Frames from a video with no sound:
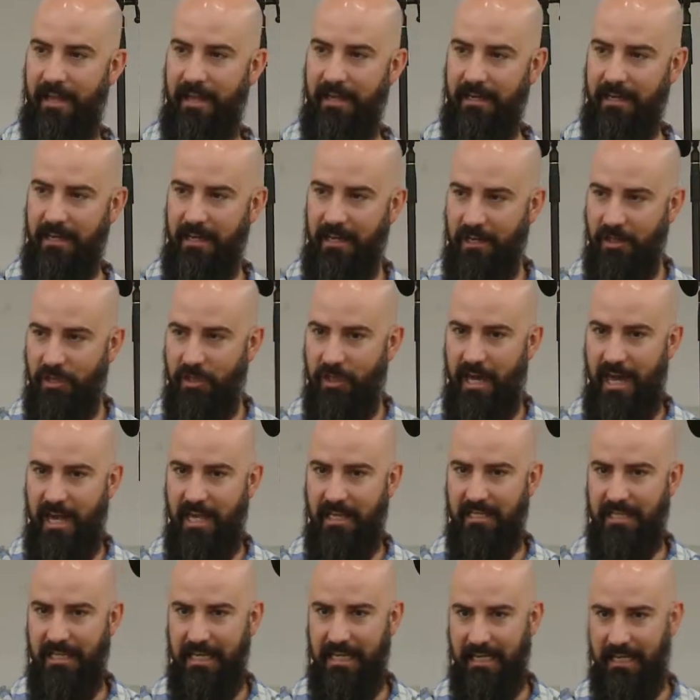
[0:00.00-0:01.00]
And in each
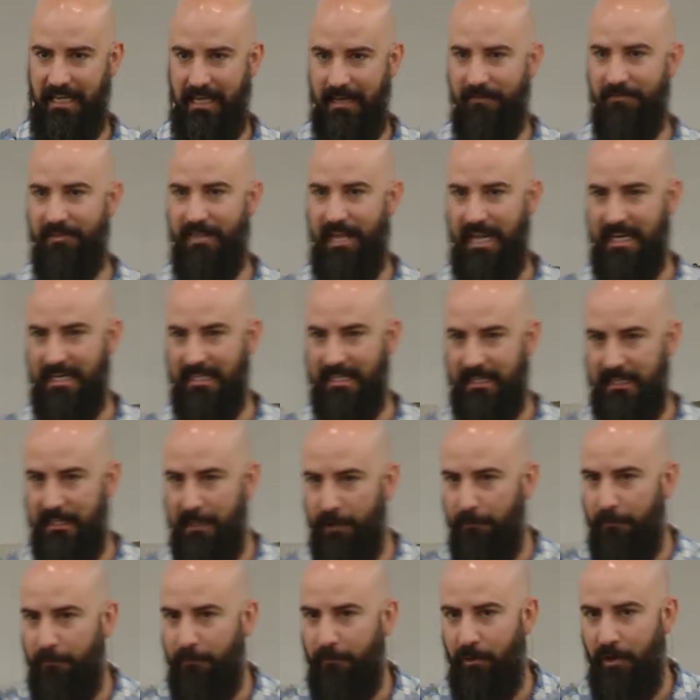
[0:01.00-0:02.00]
case, it gives a
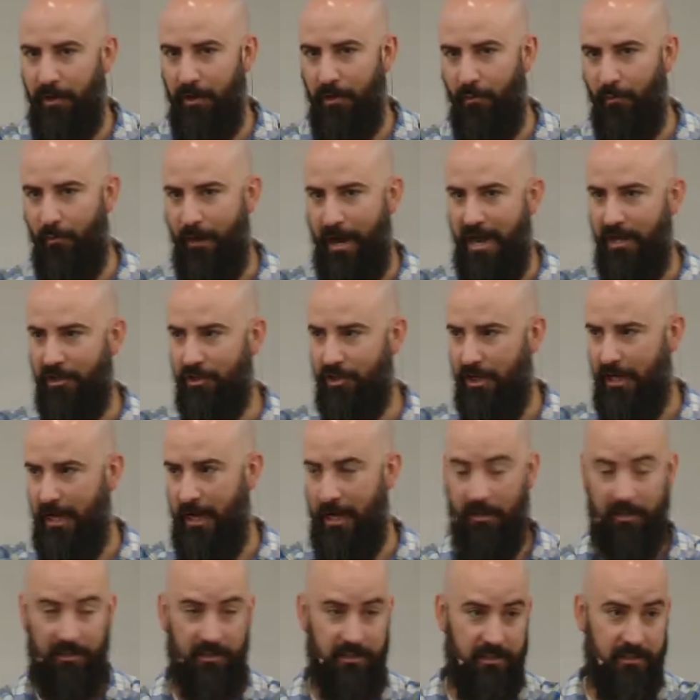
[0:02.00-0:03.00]
different
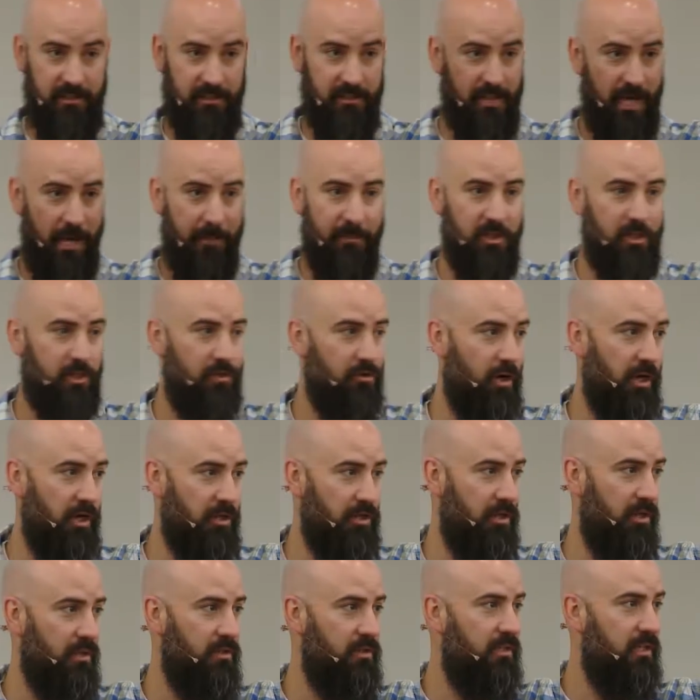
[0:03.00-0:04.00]
rationale. It's the same
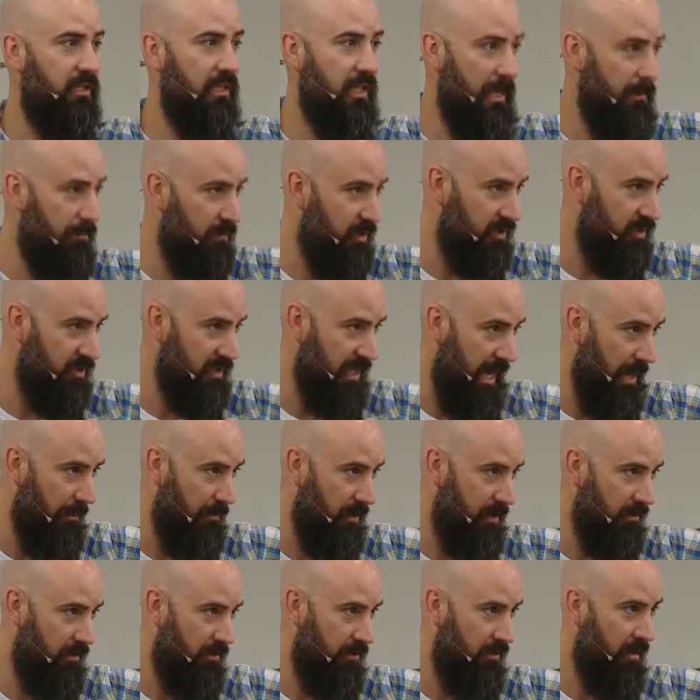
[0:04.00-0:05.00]
instructions keep the
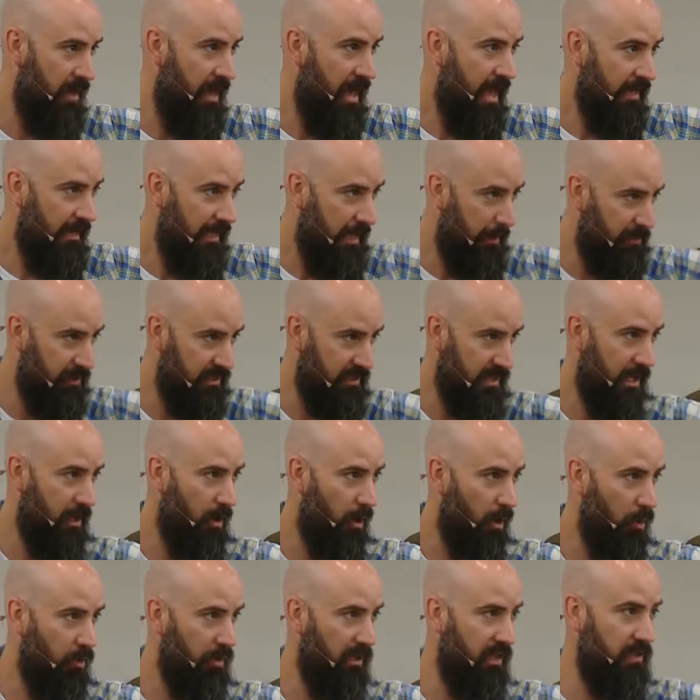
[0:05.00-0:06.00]
Sabbath, keep a day
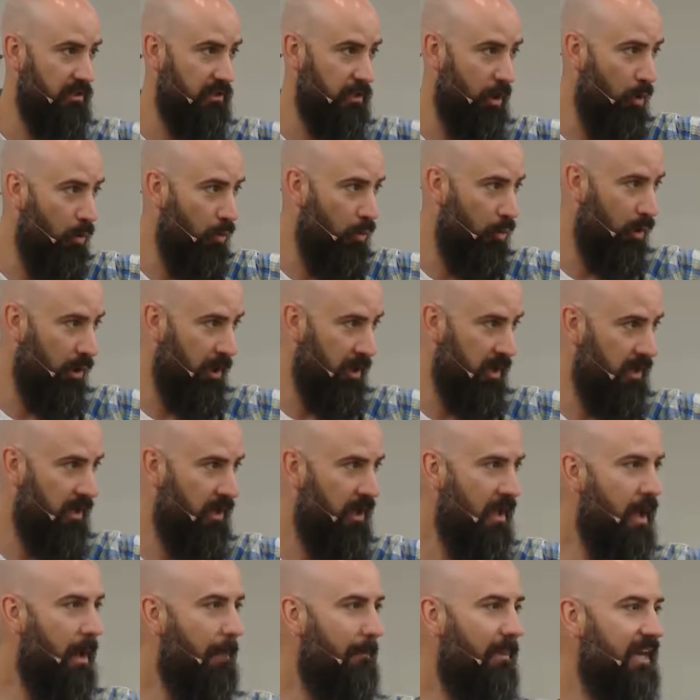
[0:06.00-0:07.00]
holy, don't work,
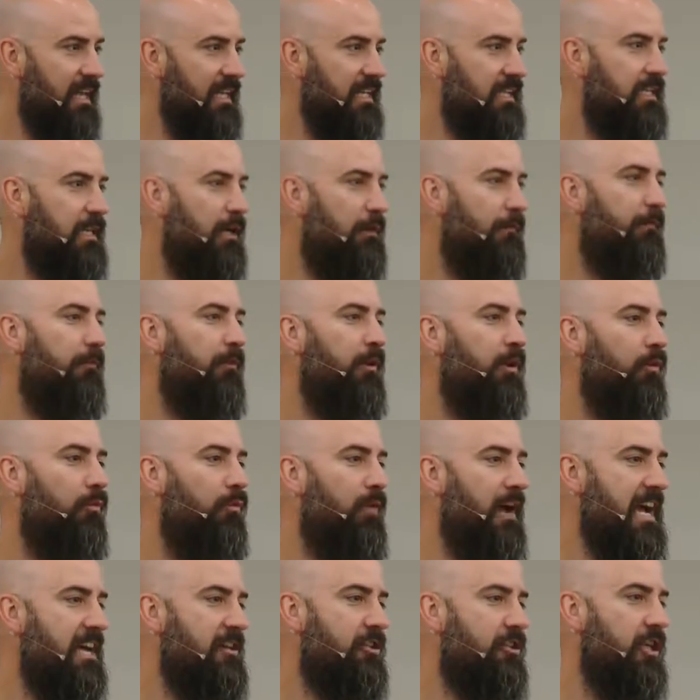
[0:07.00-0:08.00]
but a different
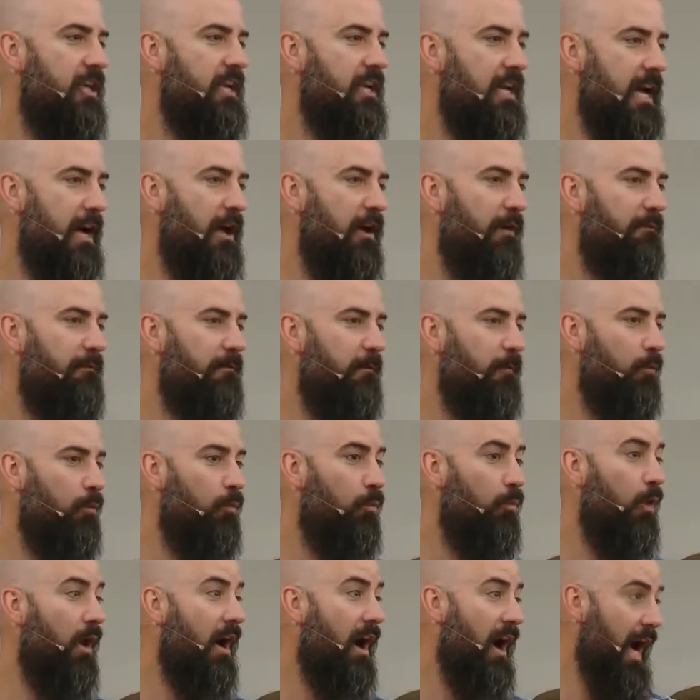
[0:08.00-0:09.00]
rationale for
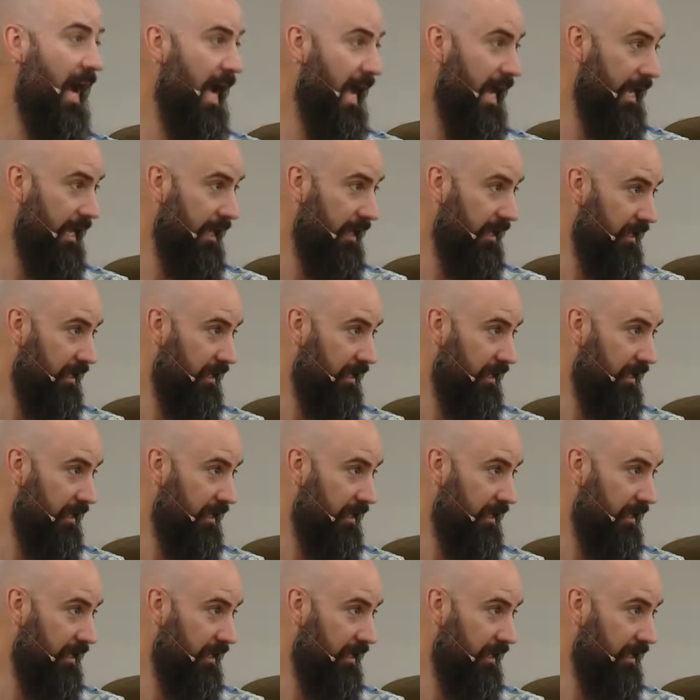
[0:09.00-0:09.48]
why.